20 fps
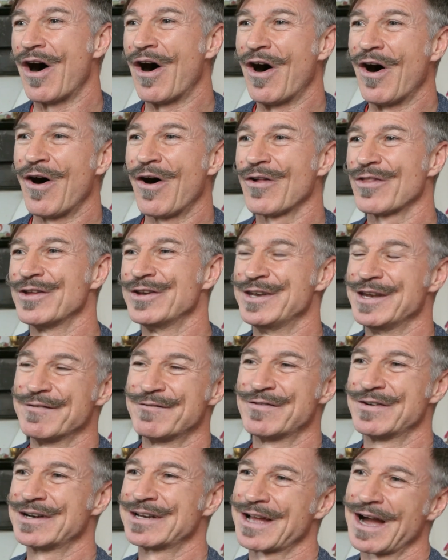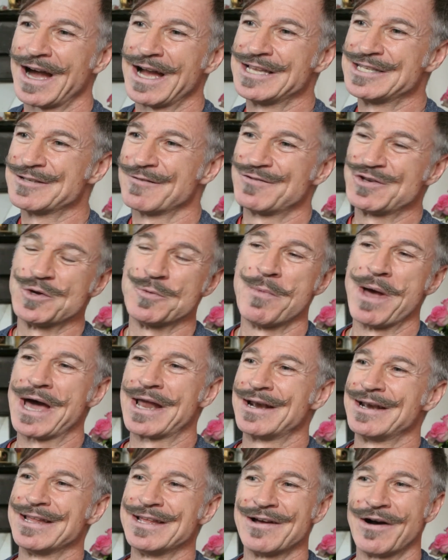all the different kinds of
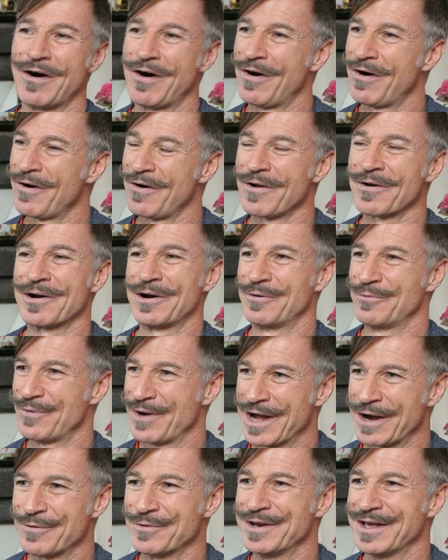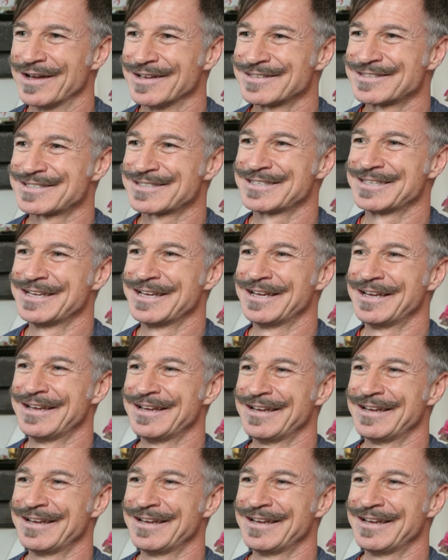humanity all around us.